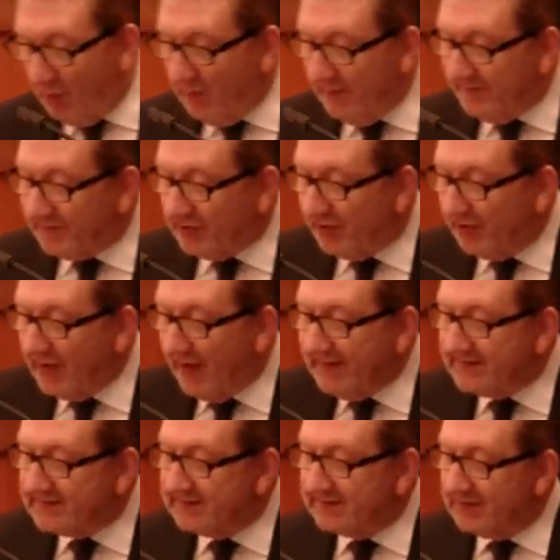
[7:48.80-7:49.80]
we've
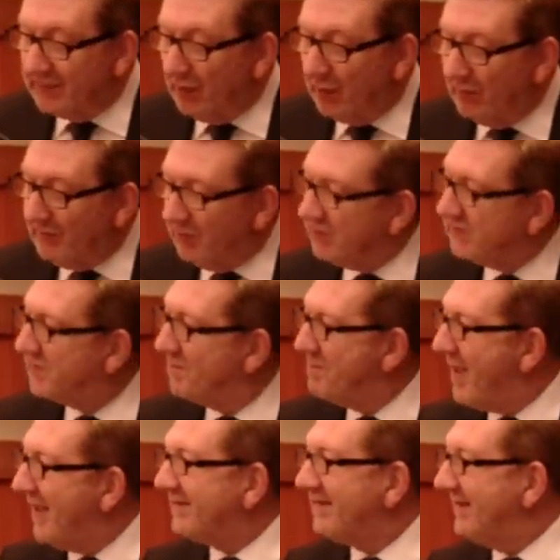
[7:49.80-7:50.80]
created an almost
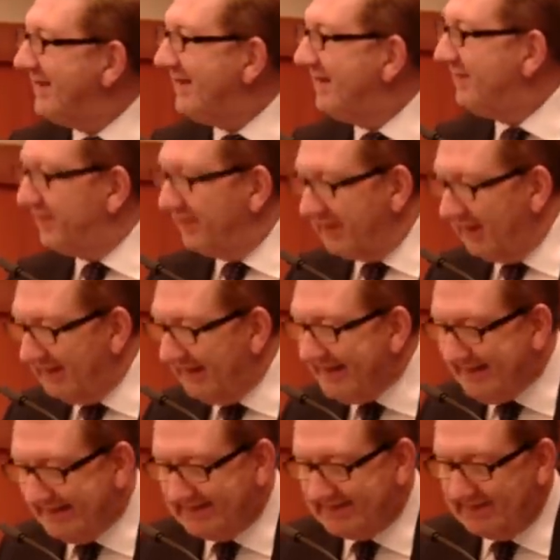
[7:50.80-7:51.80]
medieval
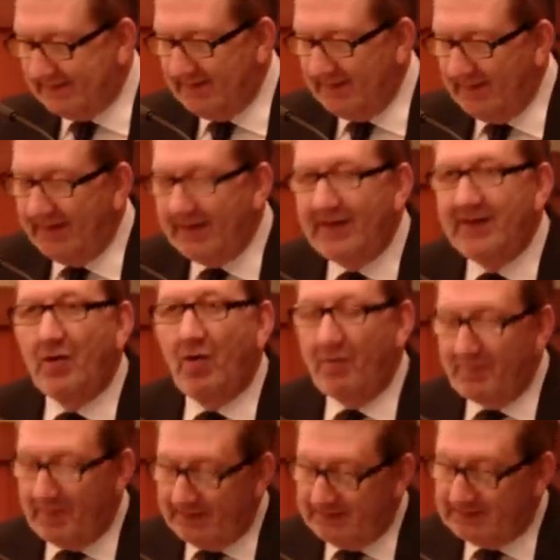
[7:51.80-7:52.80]
elite in our
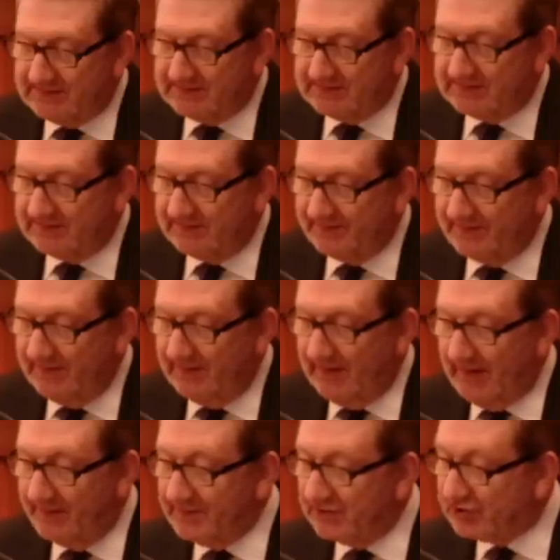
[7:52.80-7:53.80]
midst,
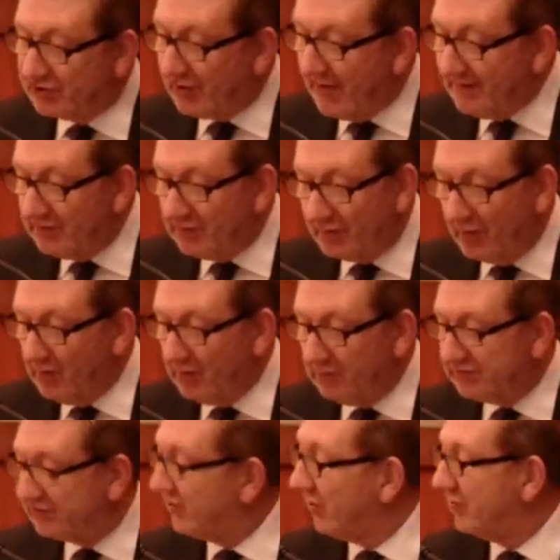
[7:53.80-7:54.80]
and the trend
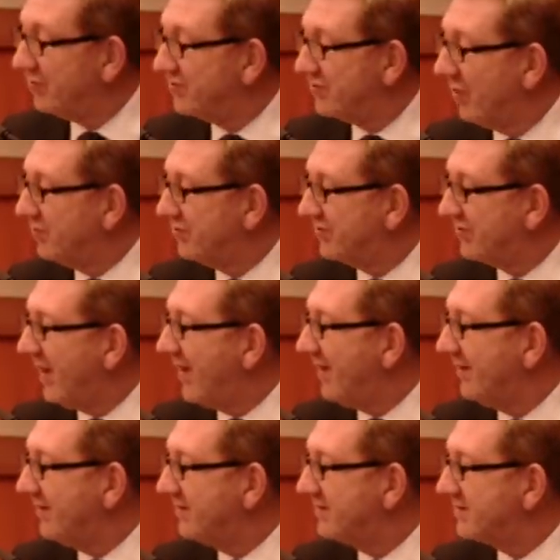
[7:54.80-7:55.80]
shows no
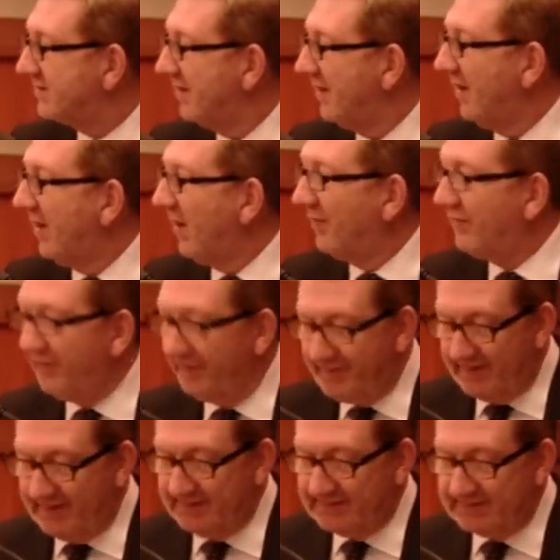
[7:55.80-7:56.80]
signs of
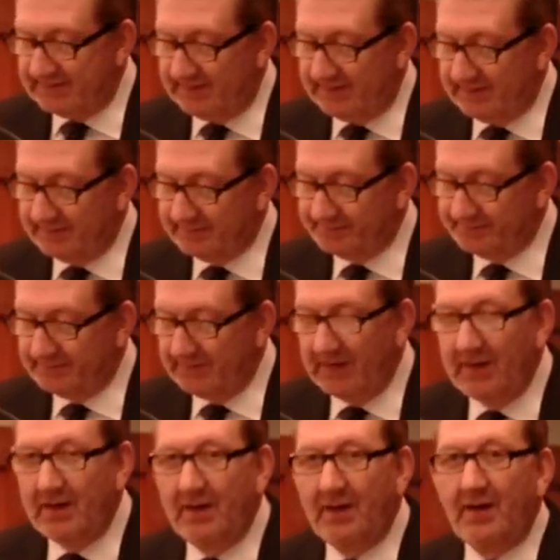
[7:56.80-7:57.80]
reversing.
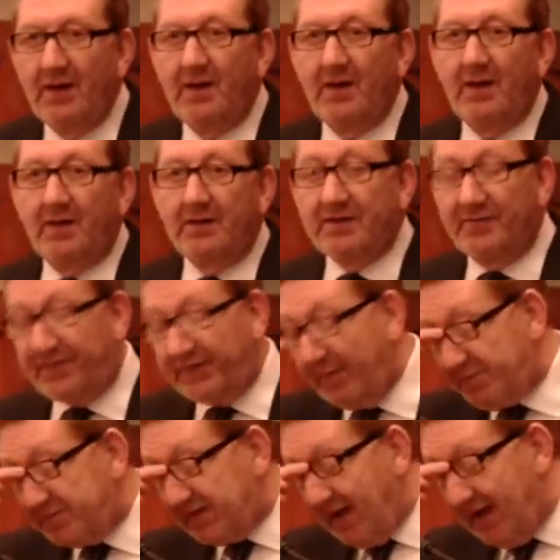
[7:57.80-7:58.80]
The
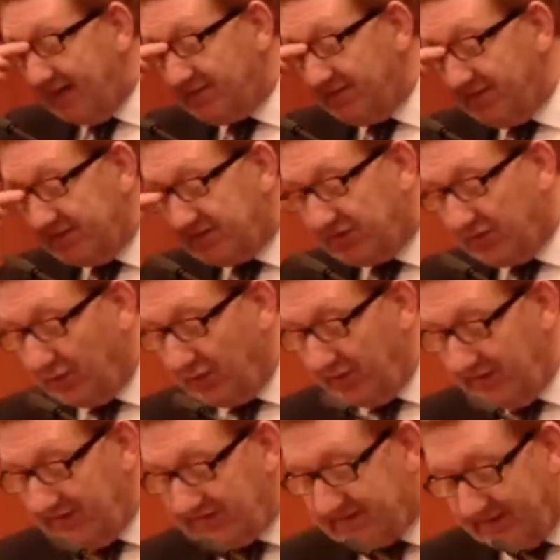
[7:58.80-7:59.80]
flip side of this
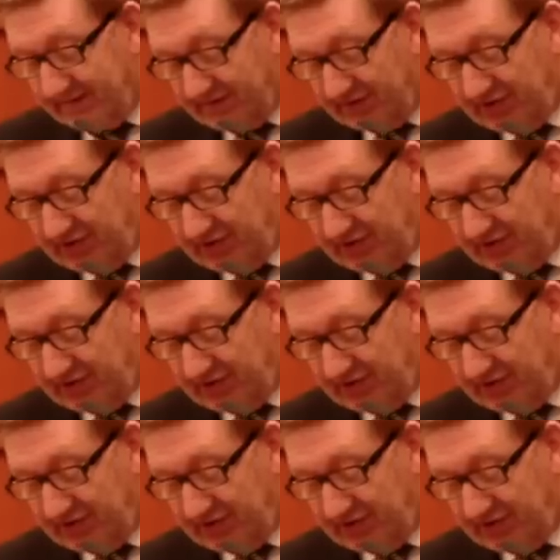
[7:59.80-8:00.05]
coin is that the